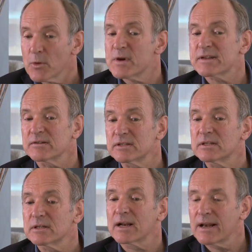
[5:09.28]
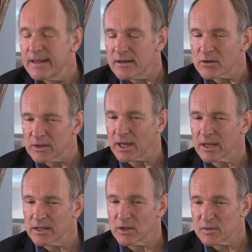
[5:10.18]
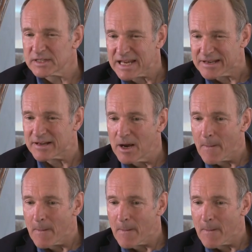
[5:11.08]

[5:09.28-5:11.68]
there was a clear, in those days,